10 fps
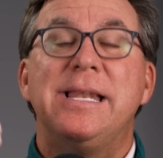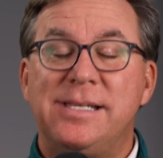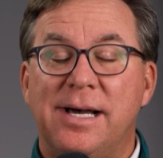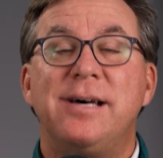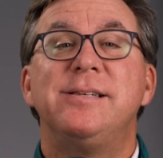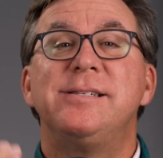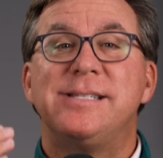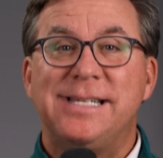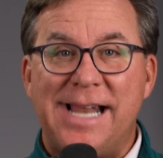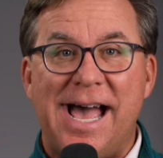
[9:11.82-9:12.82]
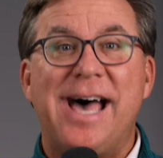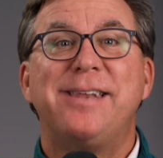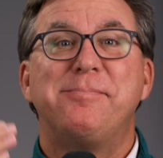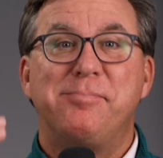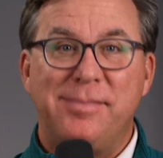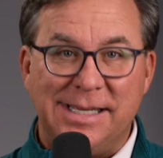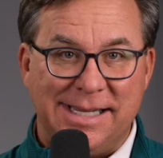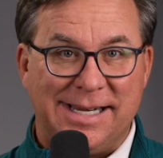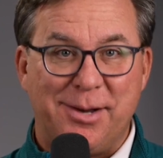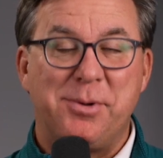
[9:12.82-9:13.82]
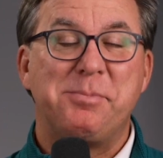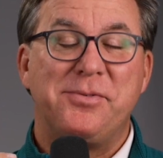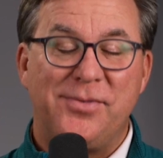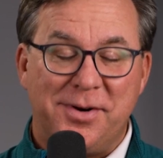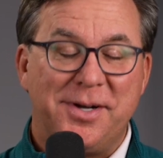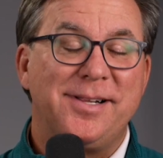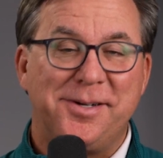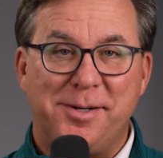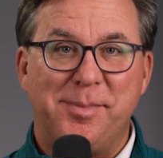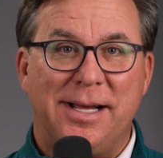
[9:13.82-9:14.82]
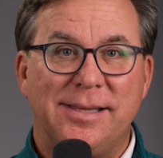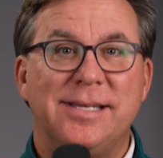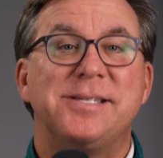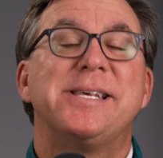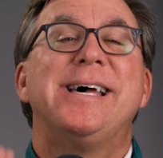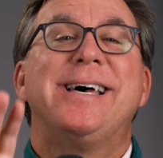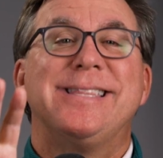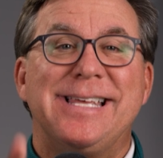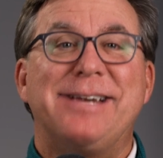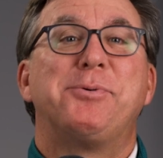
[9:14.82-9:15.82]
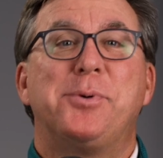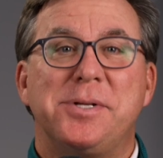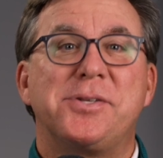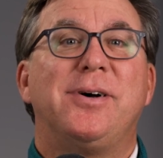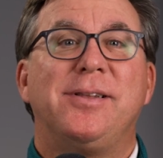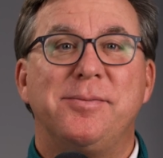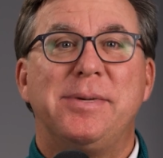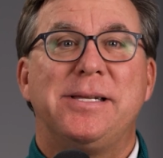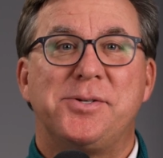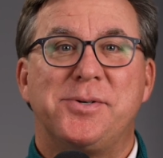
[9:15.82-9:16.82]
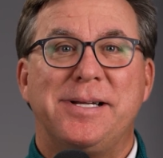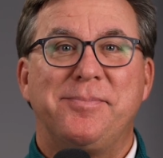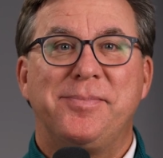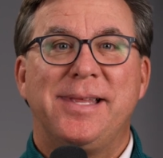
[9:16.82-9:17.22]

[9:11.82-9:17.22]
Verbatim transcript: does not mean, I want to be very clear about this, that everyone is called to ministry.